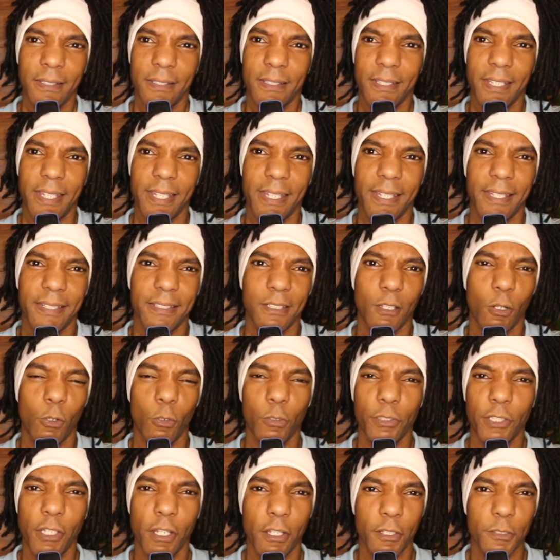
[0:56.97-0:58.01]
can't
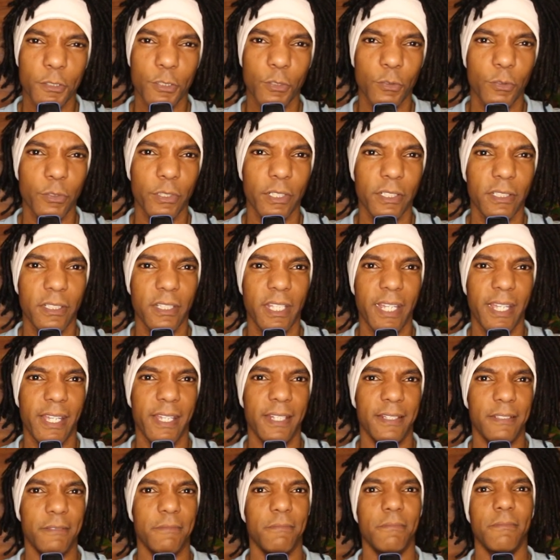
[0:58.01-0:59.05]
hold on to it,
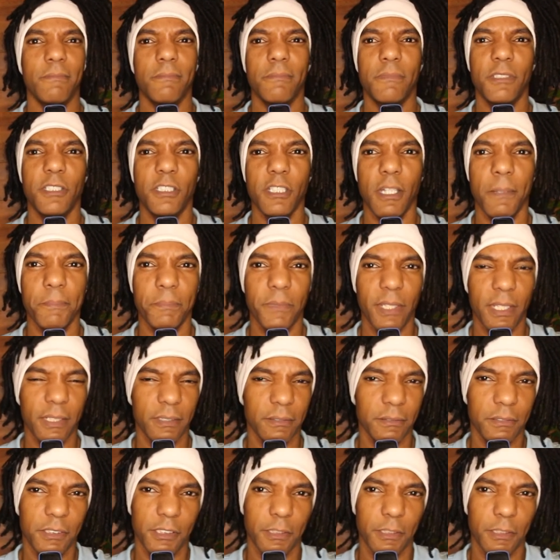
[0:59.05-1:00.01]
can't something